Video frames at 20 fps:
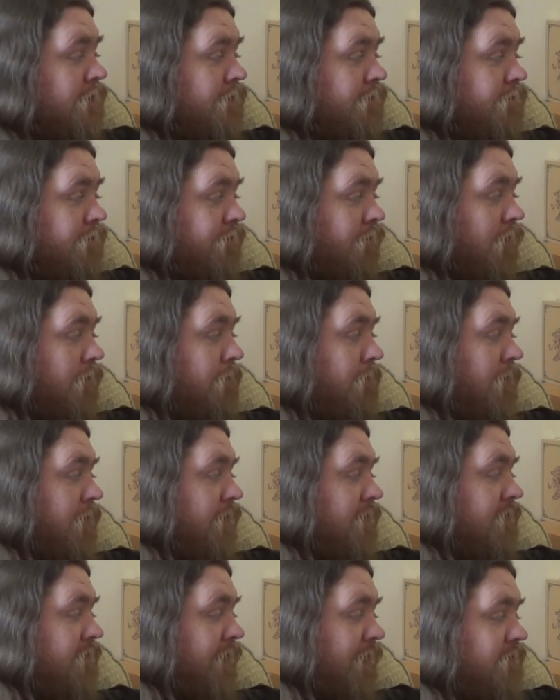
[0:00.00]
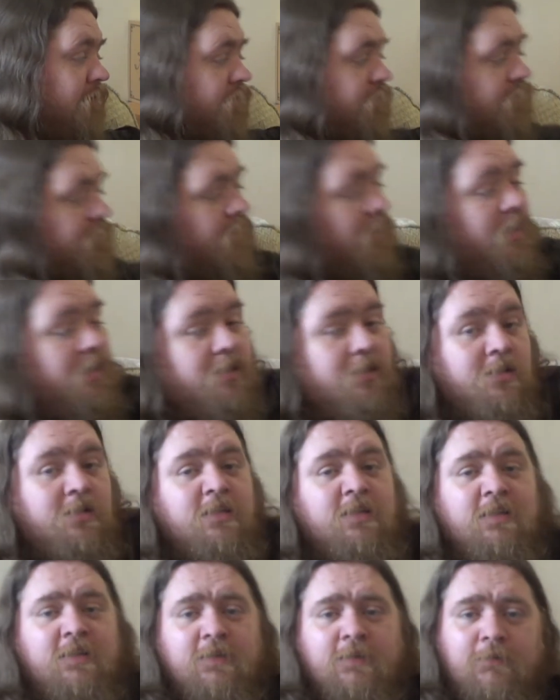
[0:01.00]
So that's
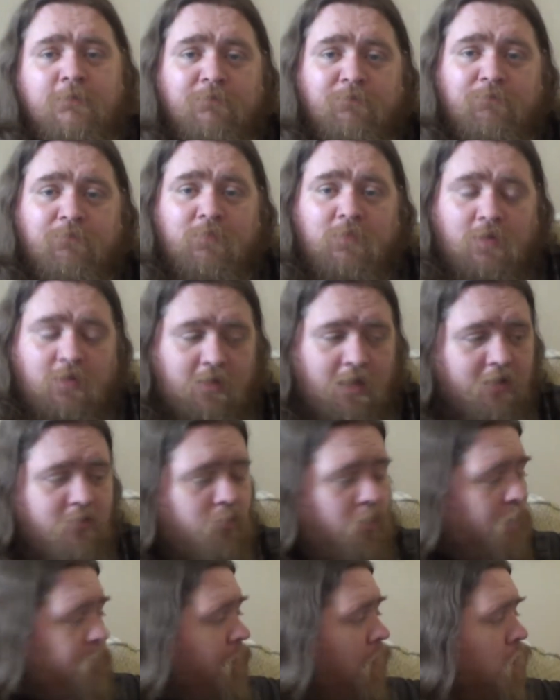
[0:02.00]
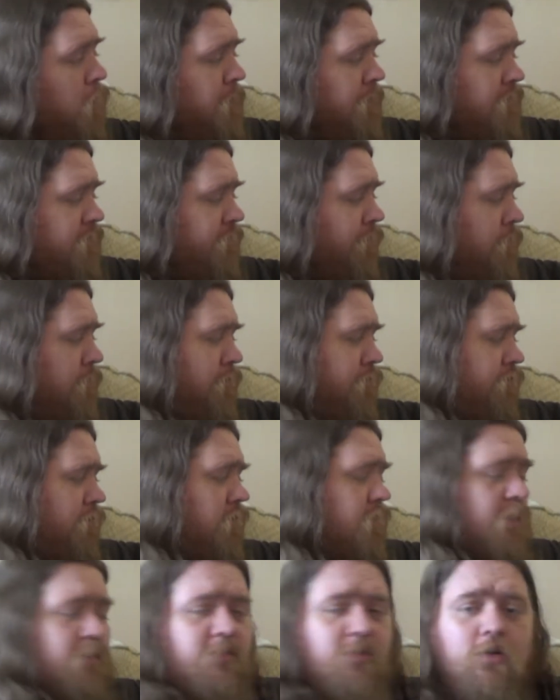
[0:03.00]
what I'm hoping to focus
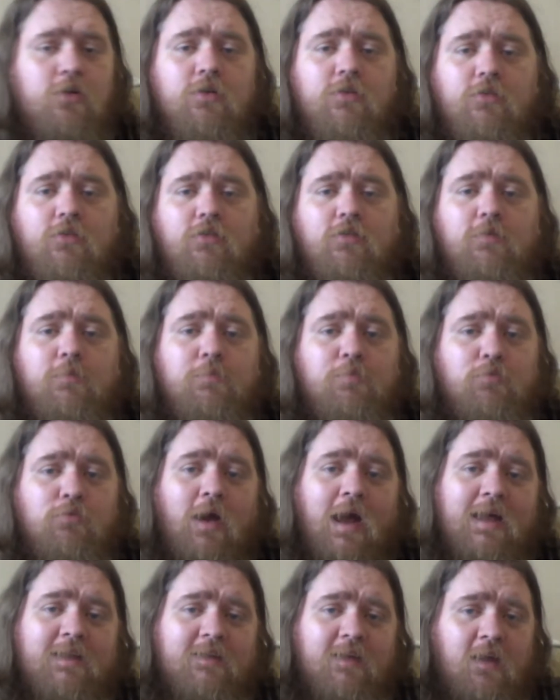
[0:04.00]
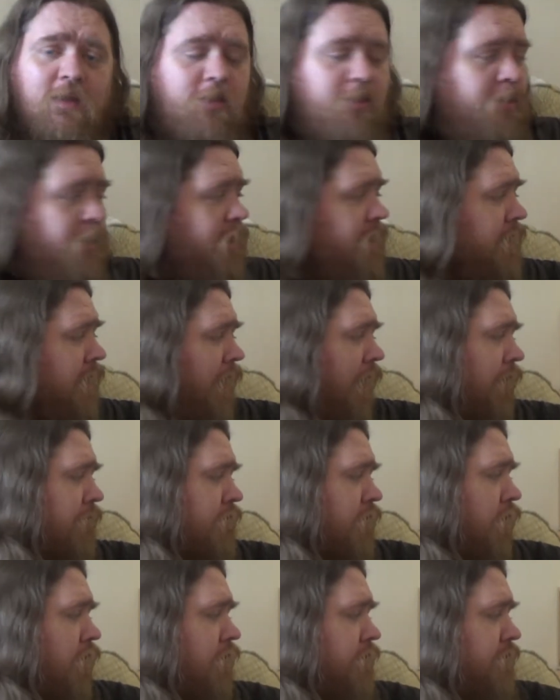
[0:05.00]
on. It's a good spread, I think. I've
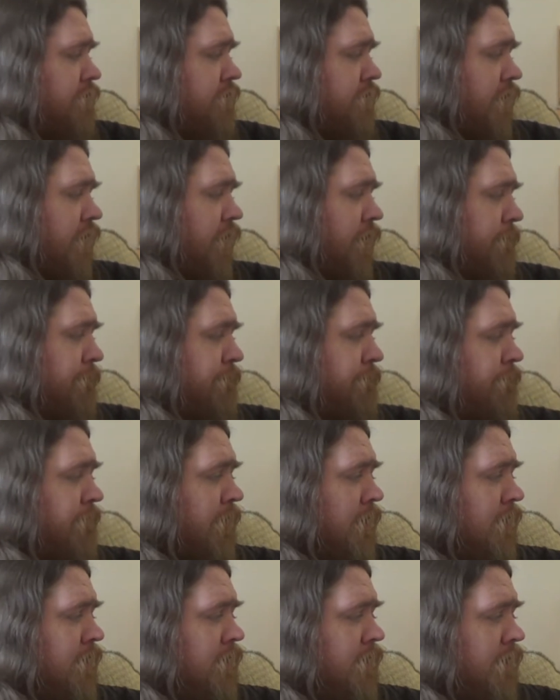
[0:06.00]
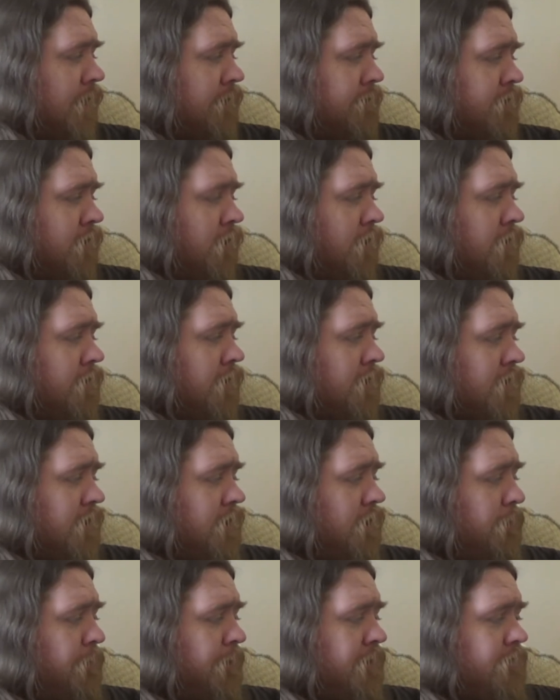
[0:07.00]
got a
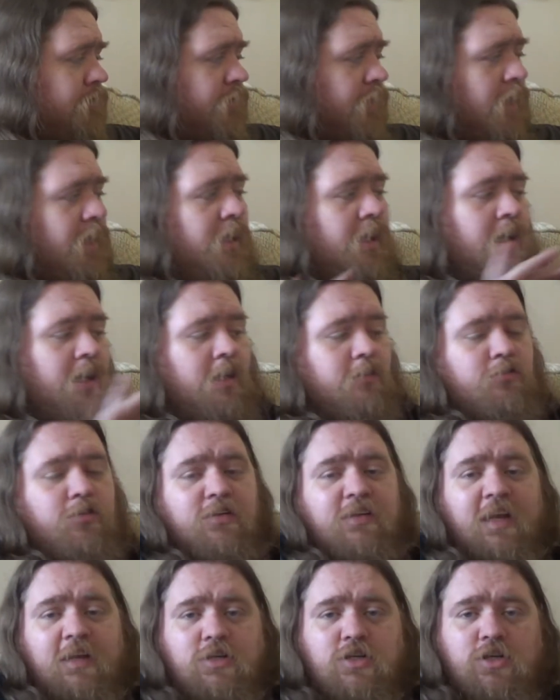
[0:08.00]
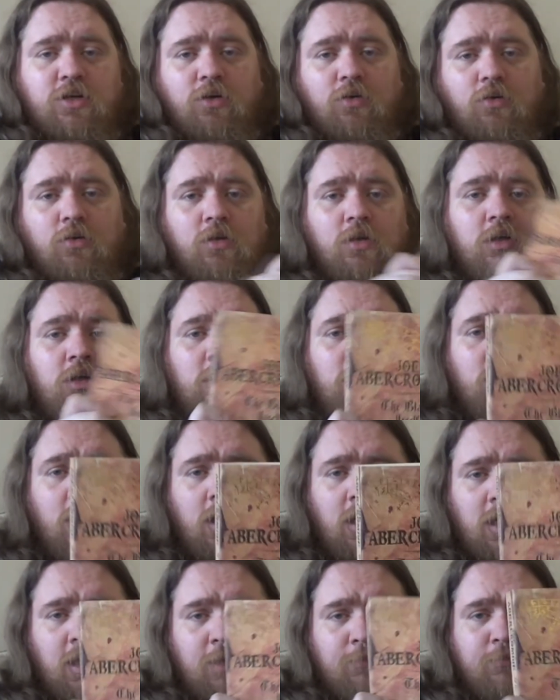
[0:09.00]
little bit of a traditional
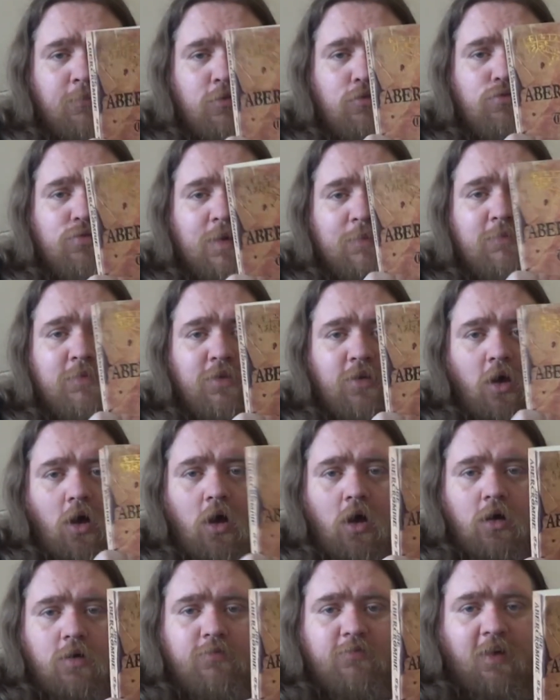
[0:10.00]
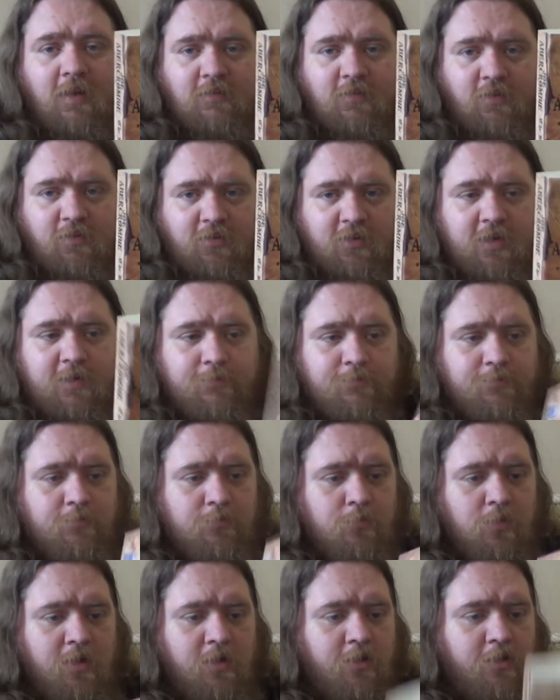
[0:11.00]
grimdark fantasy
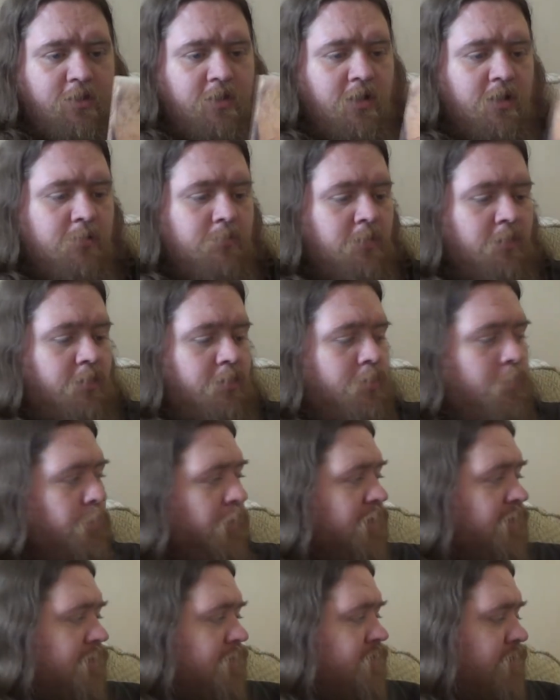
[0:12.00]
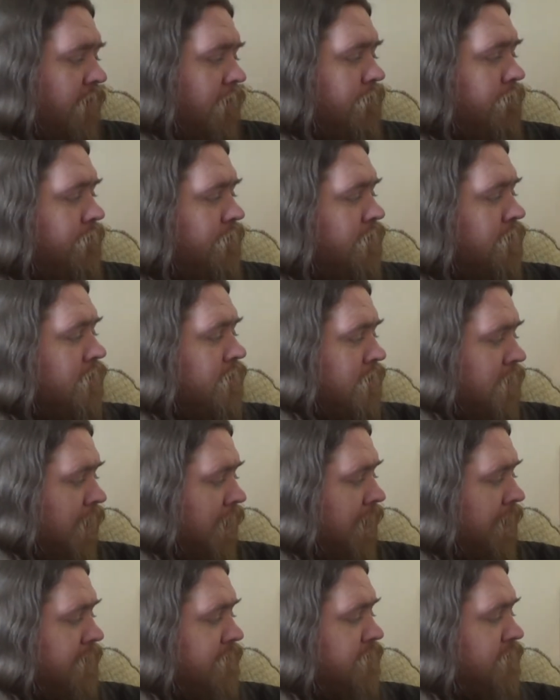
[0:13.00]
with the Blade itself,
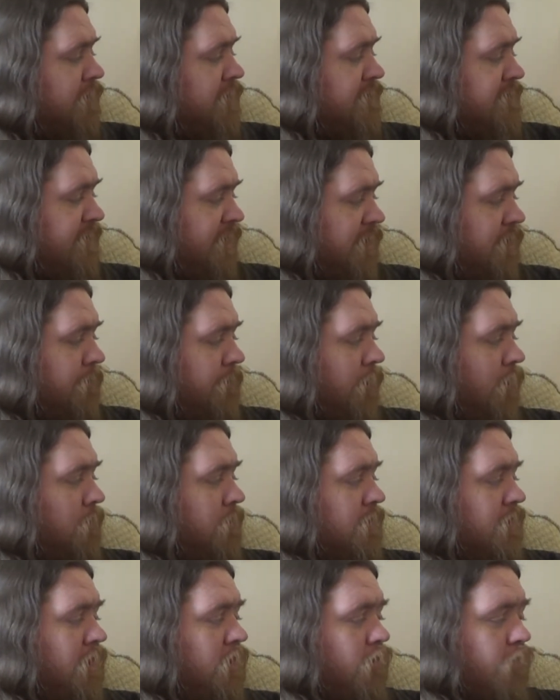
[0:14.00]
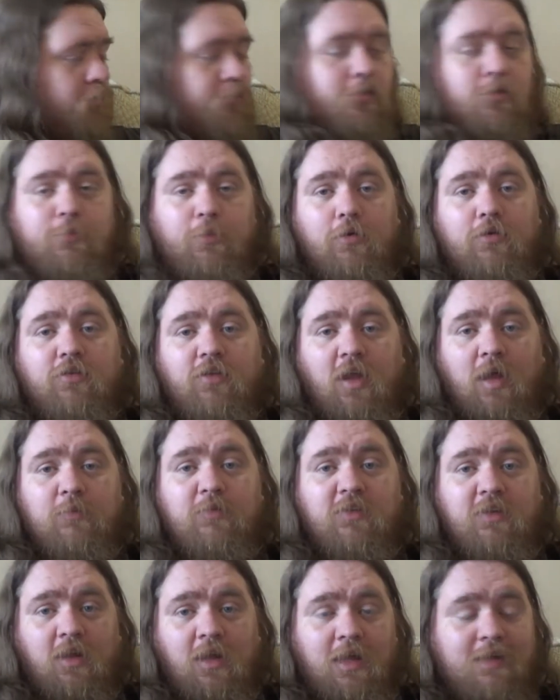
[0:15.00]
and continuing on with the other two books that I'm
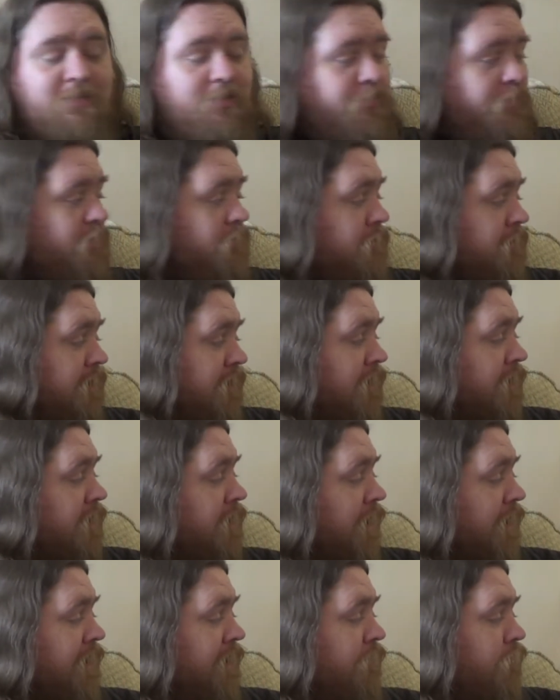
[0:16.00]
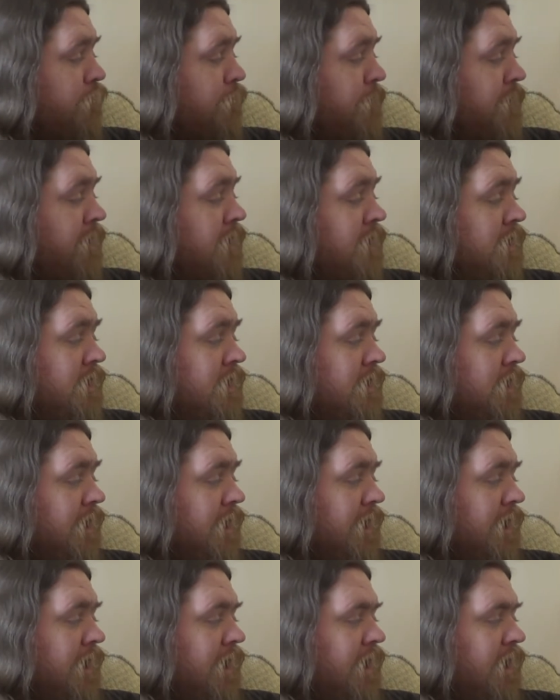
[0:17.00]
still actively reading. That gives me
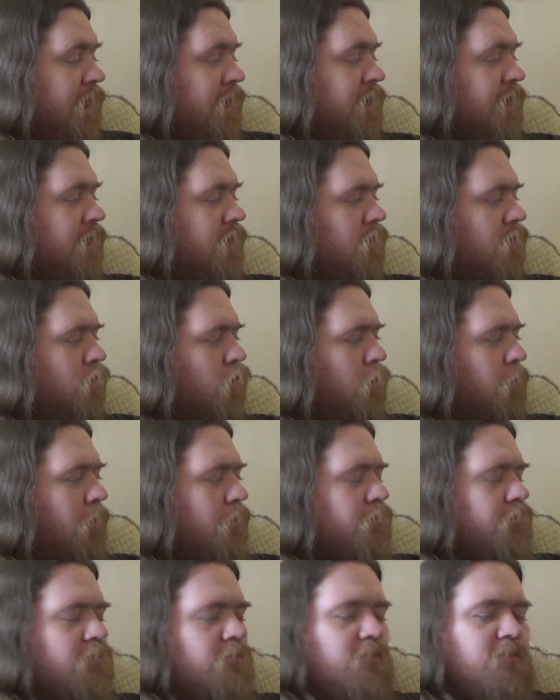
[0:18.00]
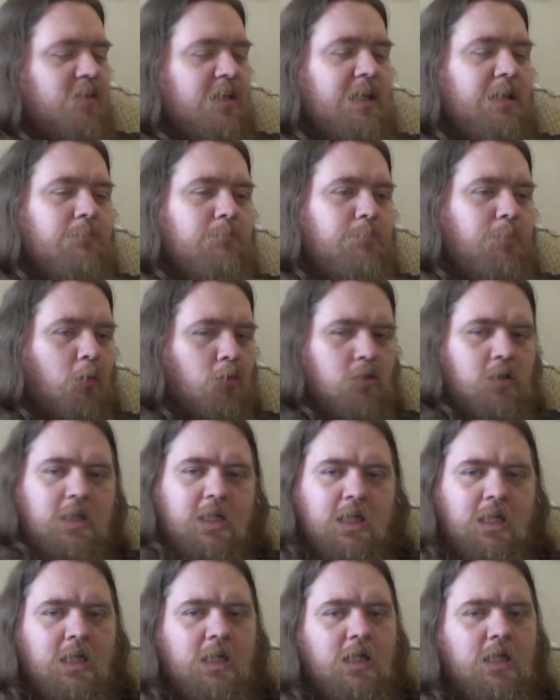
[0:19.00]
a almost
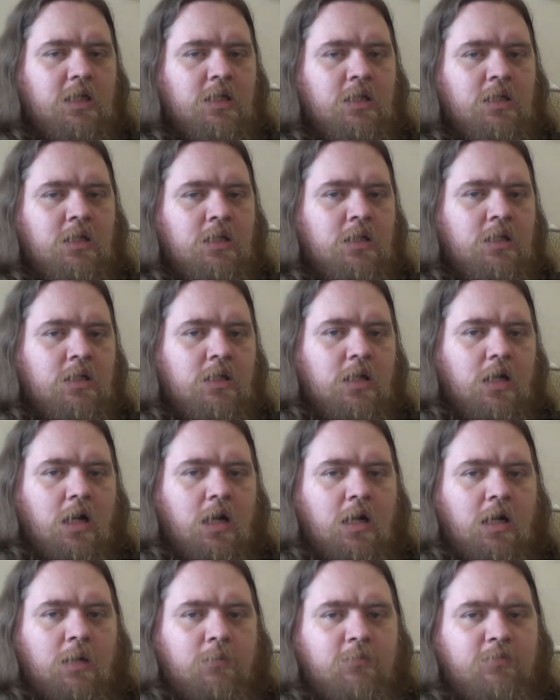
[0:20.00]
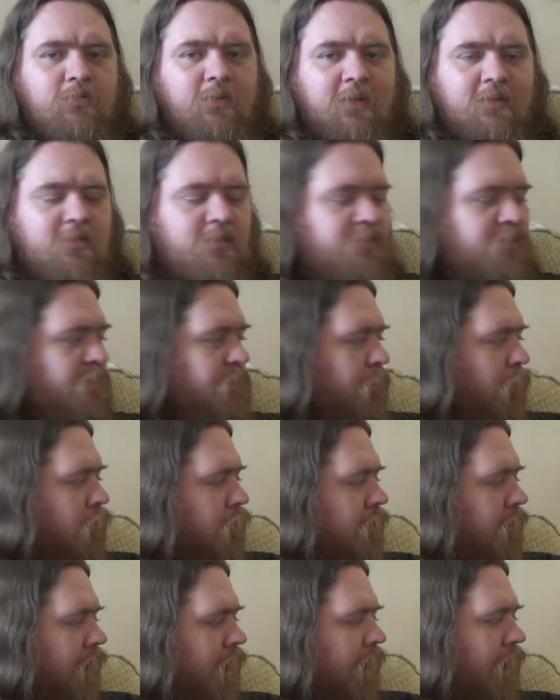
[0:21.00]
steampunky fantasy
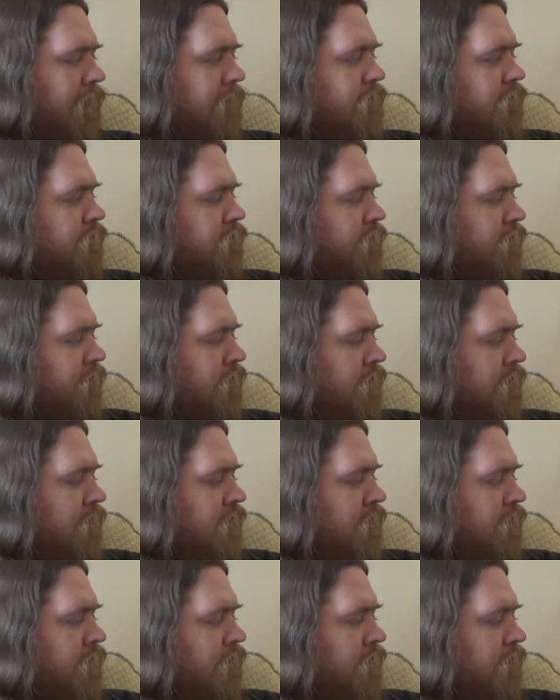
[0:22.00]
book, and